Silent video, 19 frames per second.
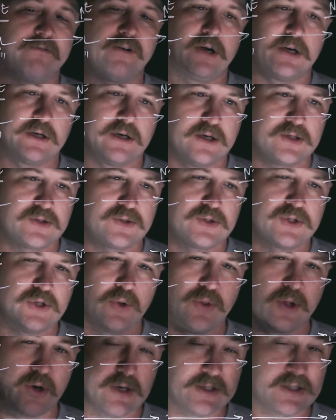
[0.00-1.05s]
fog nozzle.
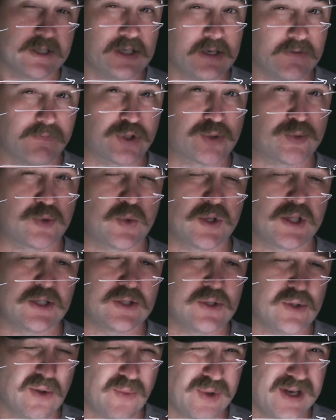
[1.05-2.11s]
So there is a difference between these
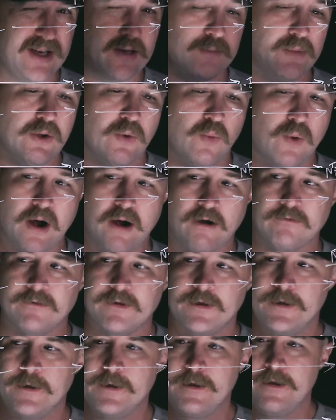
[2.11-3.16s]
two that we need to be aware of.
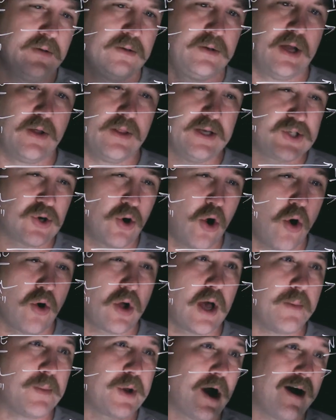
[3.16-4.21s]
Now these are all
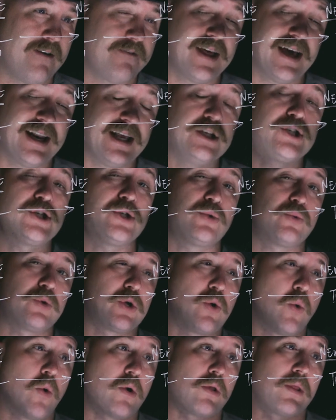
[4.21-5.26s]
coming off that inch and three
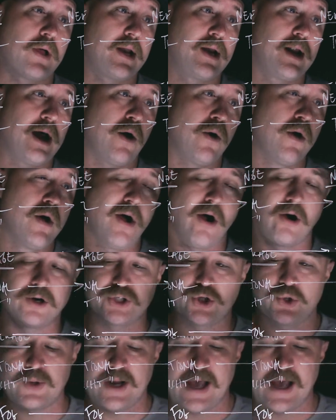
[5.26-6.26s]
quarter line. Now our two